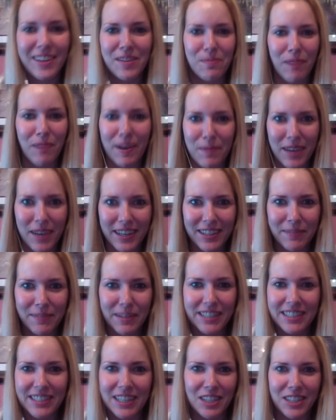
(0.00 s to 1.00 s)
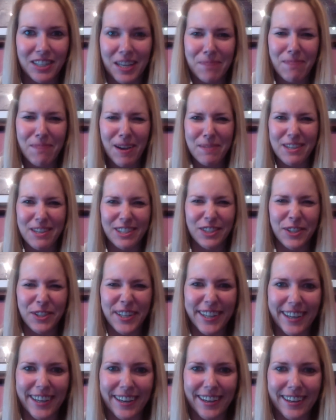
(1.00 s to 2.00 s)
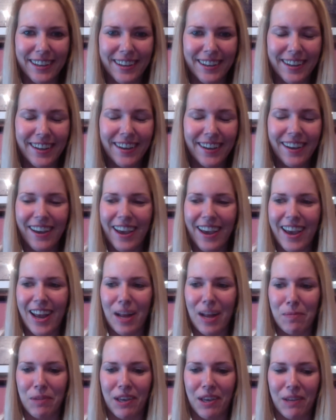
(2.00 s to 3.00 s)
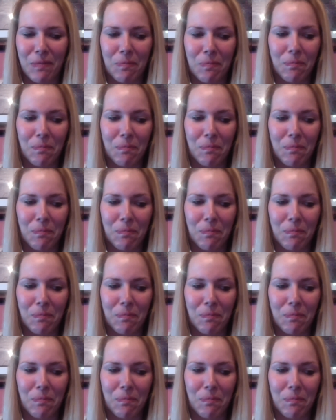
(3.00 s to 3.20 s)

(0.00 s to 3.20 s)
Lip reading: My son's like, "Mommy, you're shrinking," and I'm like,